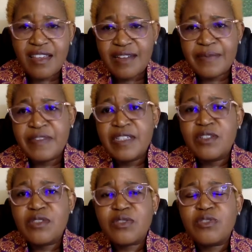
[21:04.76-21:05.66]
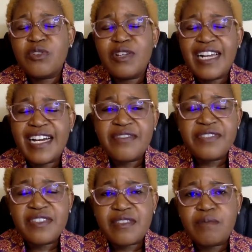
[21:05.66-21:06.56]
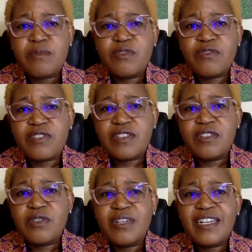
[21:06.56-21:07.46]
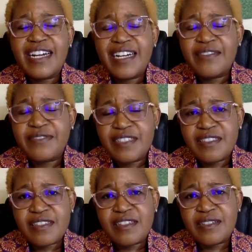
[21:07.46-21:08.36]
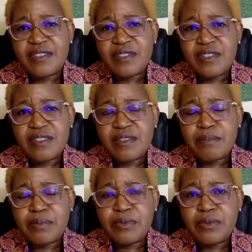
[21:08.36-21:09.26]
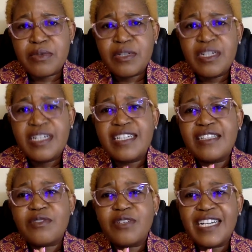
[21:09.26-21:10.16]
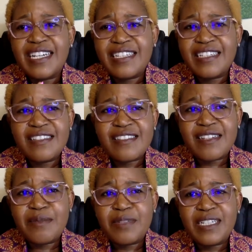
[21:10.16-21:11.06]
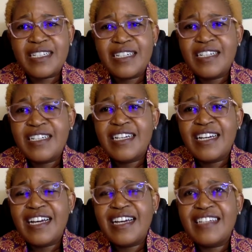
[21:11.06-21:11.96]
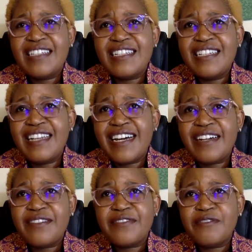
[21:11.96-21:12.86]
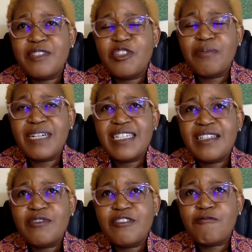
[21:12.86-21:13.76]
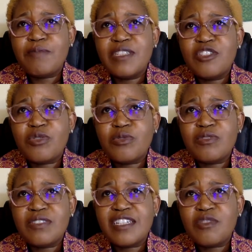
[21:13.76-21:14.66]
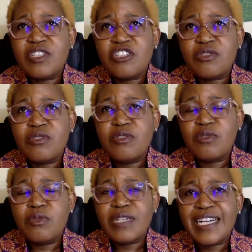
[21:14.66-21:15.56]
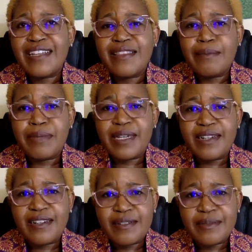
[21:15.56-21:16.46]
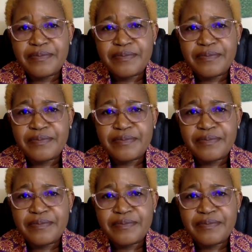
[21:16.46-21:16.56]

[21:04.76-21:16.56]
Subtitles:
there. So your life, it's a movie. Your life, it's a book. It's gonna heal someone. And in life, we've been told that we shouldn't look at the bad.